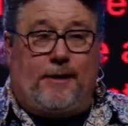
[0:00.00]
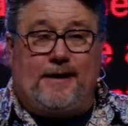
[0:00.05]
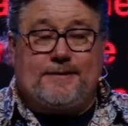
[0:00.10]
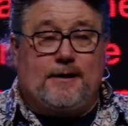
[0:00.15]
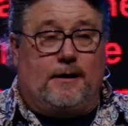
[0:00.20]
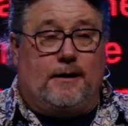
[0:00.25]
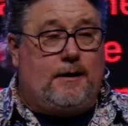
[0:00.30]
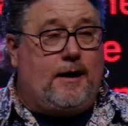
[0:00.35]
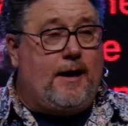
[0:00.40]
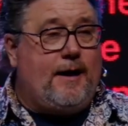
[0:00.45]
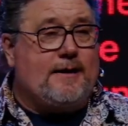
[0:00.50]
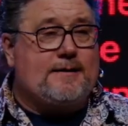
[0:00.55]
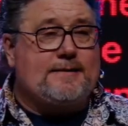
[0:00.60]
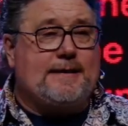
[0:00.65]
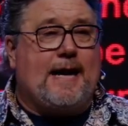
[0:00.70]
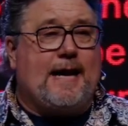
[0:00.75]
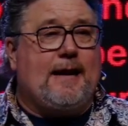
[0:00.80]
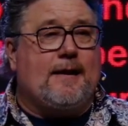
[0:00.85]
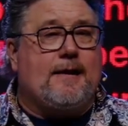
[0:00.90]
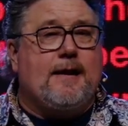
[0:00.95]
That's a lot of
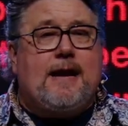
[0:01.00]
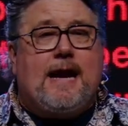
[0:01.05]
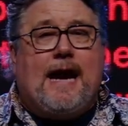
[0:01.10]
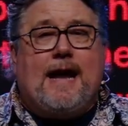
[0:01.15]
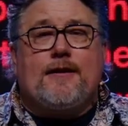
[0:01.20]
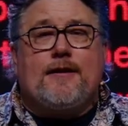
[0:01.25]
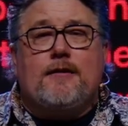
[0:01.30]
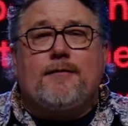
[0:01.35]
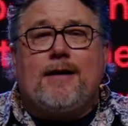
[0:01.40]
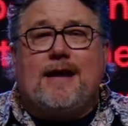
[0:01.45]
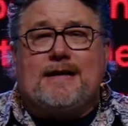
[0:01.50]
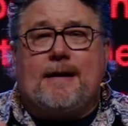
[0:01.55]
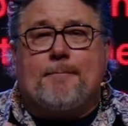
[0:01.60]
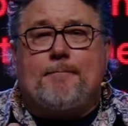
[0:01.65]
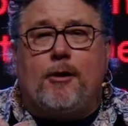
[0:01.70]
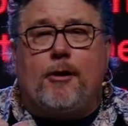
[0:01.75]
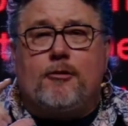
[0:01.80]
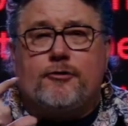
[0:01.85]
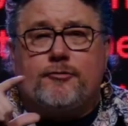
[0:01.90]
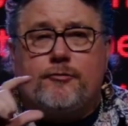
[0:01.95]
salad. And then you realize
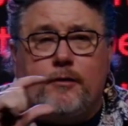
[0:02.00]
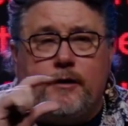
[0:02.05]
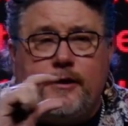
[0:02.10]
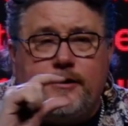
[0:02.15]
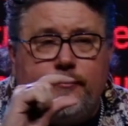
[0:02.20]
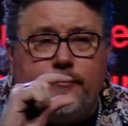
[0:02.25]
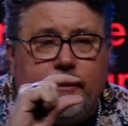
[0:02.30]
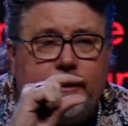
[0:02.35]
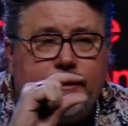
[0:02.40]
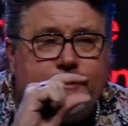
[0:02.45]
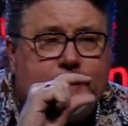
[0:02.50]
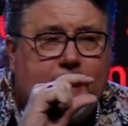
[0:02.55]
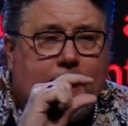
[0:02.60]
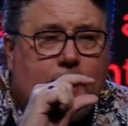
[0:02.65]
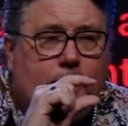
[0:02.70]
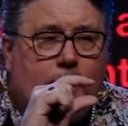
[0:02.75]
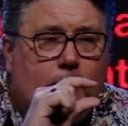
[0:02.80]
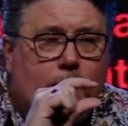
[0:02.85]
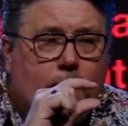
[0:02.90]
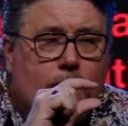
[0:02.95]
that bowl's really, really
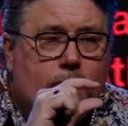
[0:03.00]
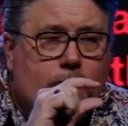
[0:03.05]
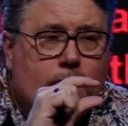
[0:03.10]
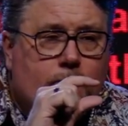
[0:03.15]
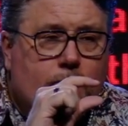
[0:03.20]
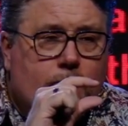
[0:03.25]
shallow.